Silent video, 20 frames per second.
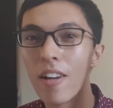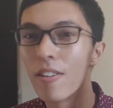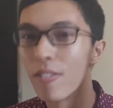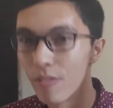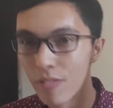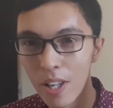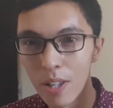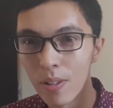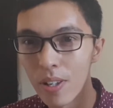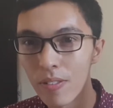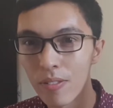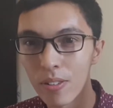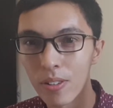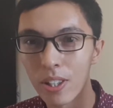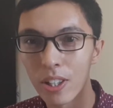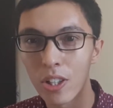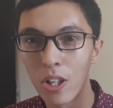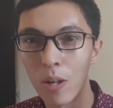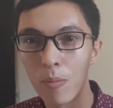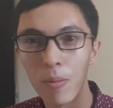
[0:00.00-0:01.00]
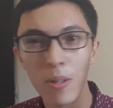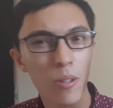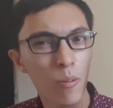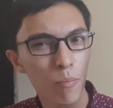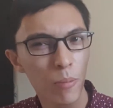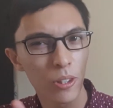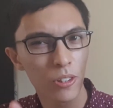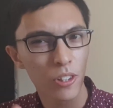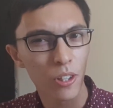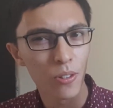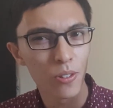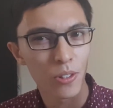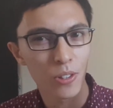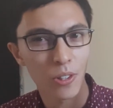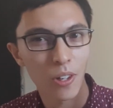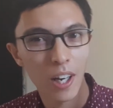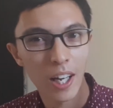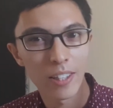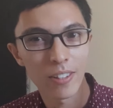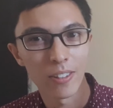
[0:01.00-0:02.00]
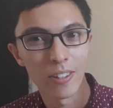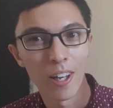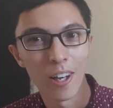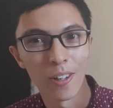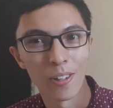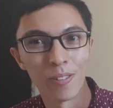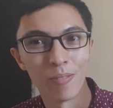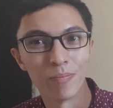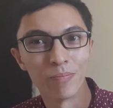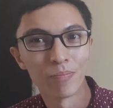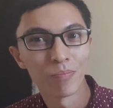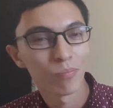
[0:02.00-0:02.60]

Very, very common, but don't try it at home.